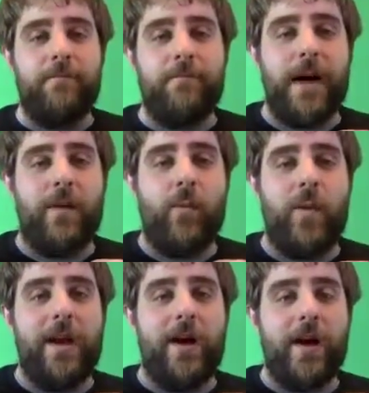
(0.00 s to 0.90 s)
But
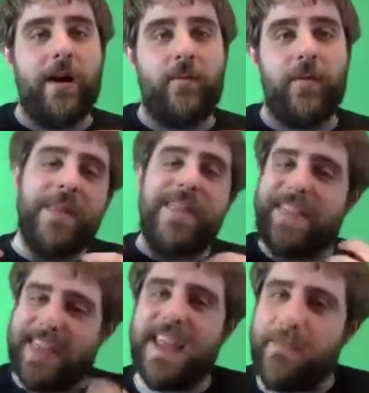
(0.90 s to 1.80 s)
we've been
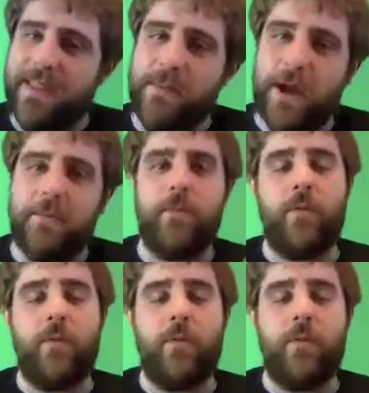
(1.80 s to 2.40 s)
thinking about the problem,